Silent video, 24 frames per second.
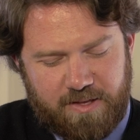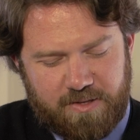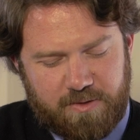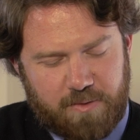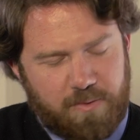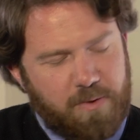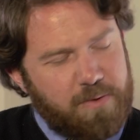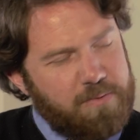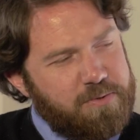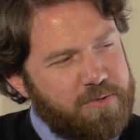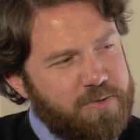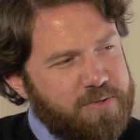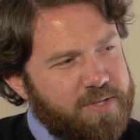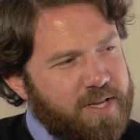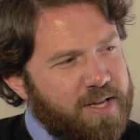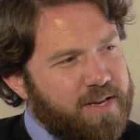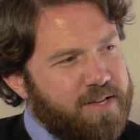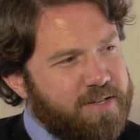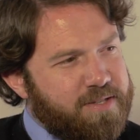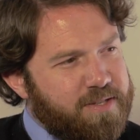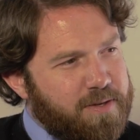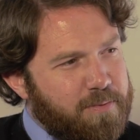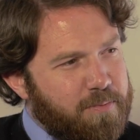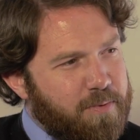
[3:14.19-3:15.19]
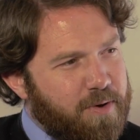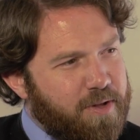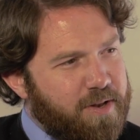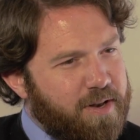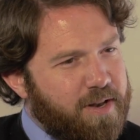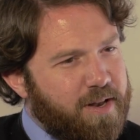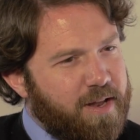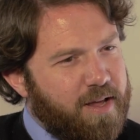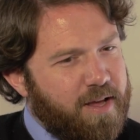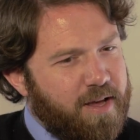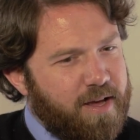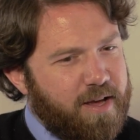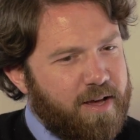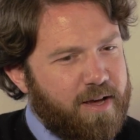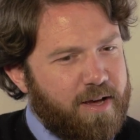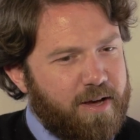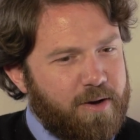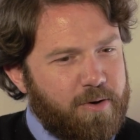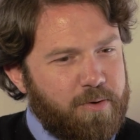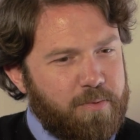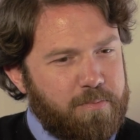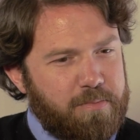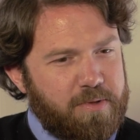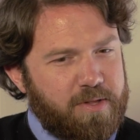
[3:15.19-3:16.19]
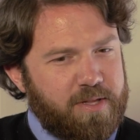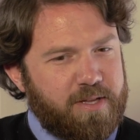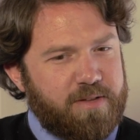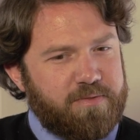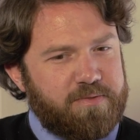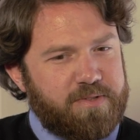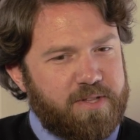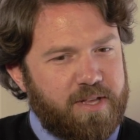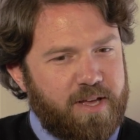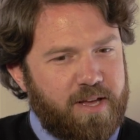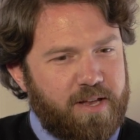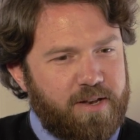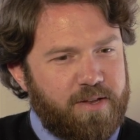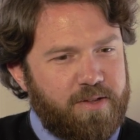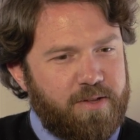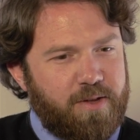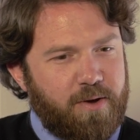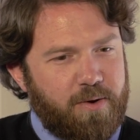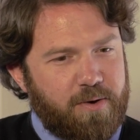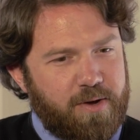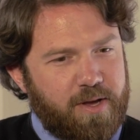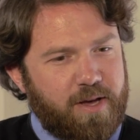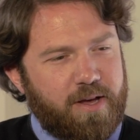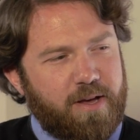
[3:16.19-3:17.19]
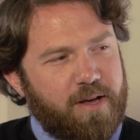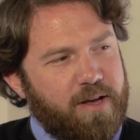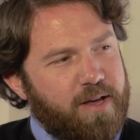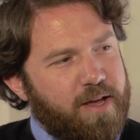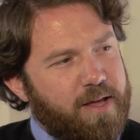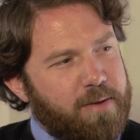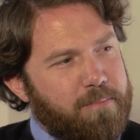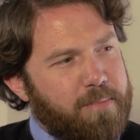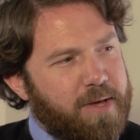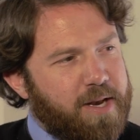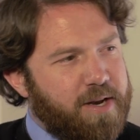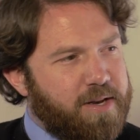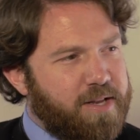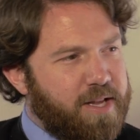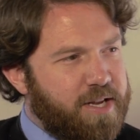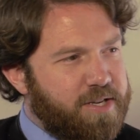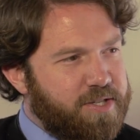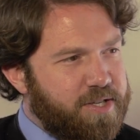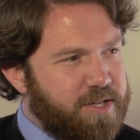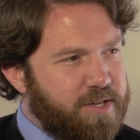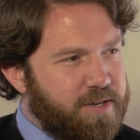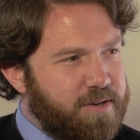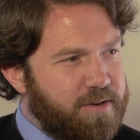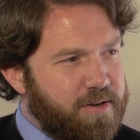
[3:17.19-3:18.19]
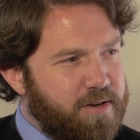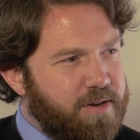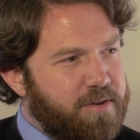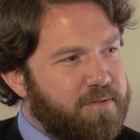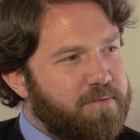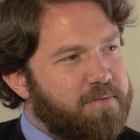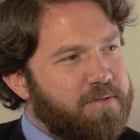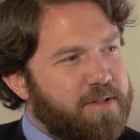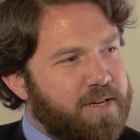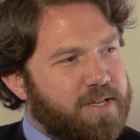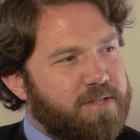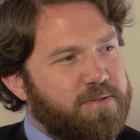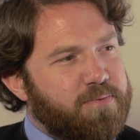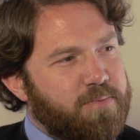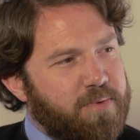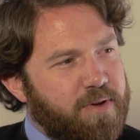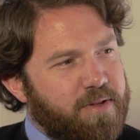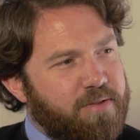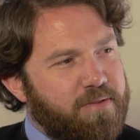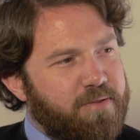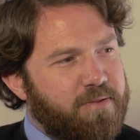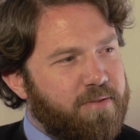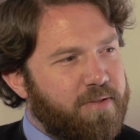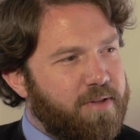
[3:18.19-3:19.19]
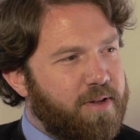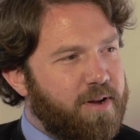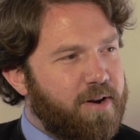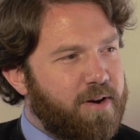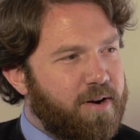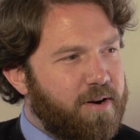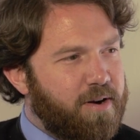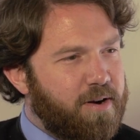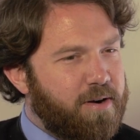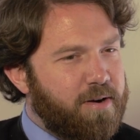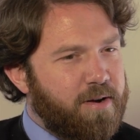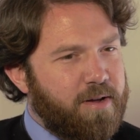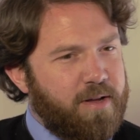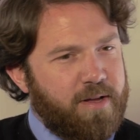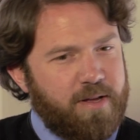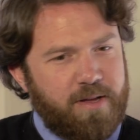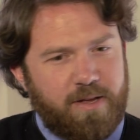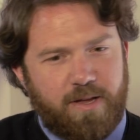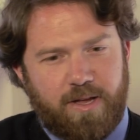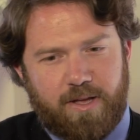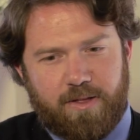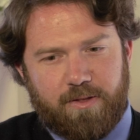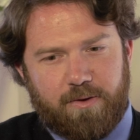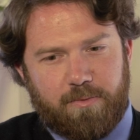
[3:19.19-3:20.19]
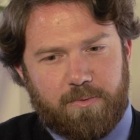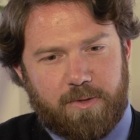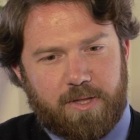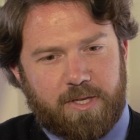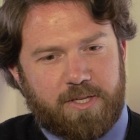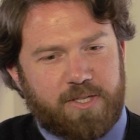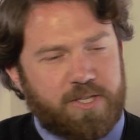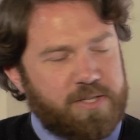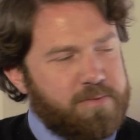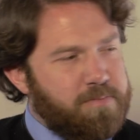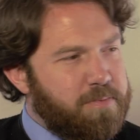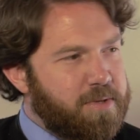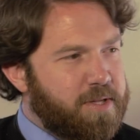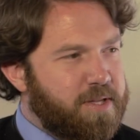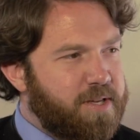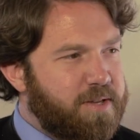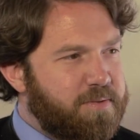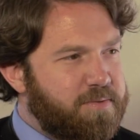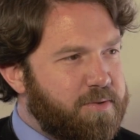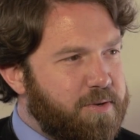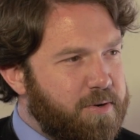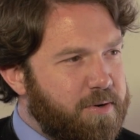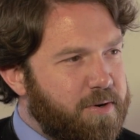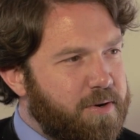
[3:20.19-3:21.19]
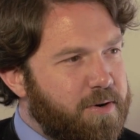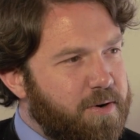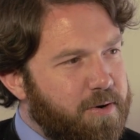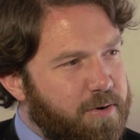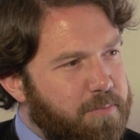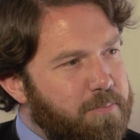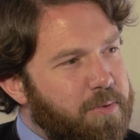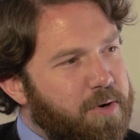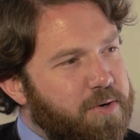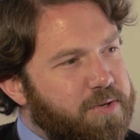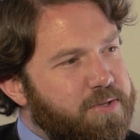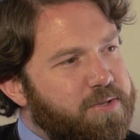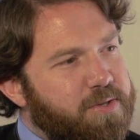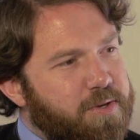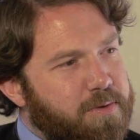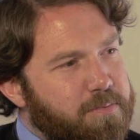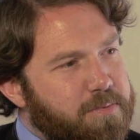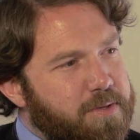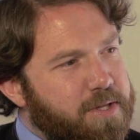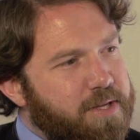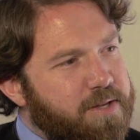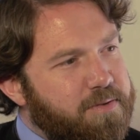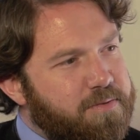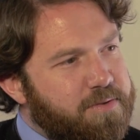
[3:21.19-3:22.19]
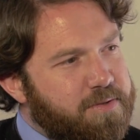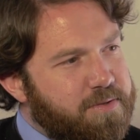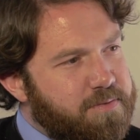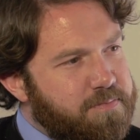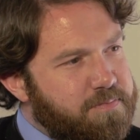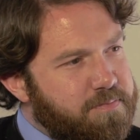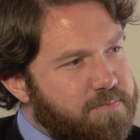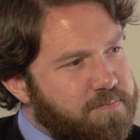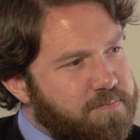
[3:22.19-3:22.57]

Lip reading: So what would you say to someone who believes that yoga and meditation conflicts with their either religious beliefs or personal beliefs?